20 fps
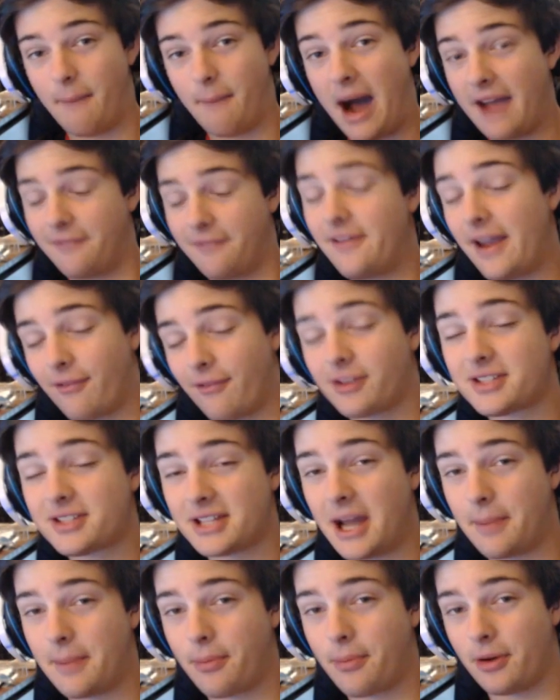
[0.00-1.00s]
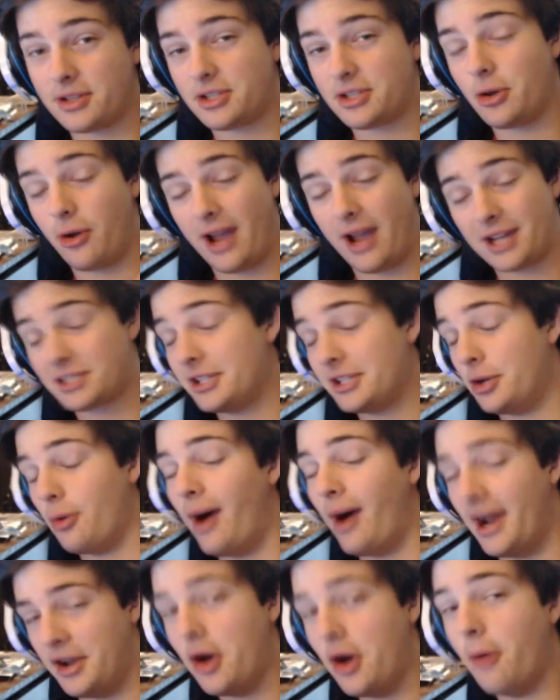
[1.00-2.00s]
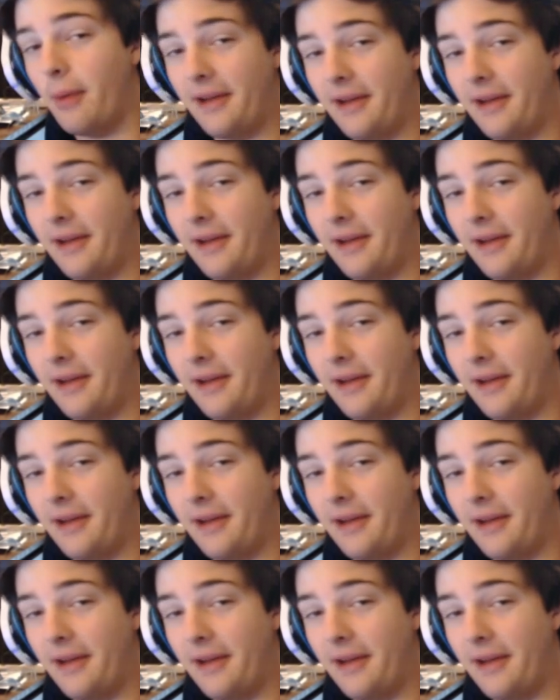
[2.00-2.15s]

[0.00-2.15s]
my favorite sniper is, or actually who I know